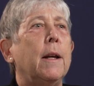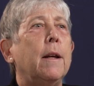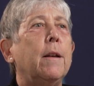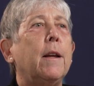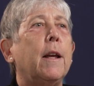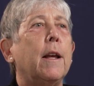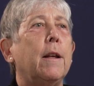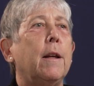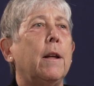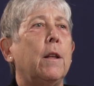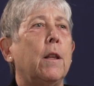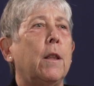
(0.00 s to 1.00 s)

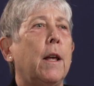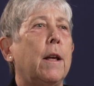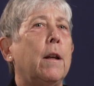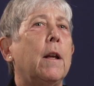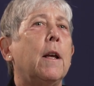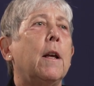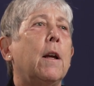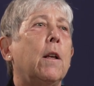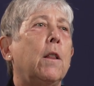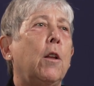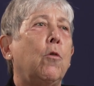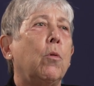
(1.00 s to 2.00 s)
indicating that the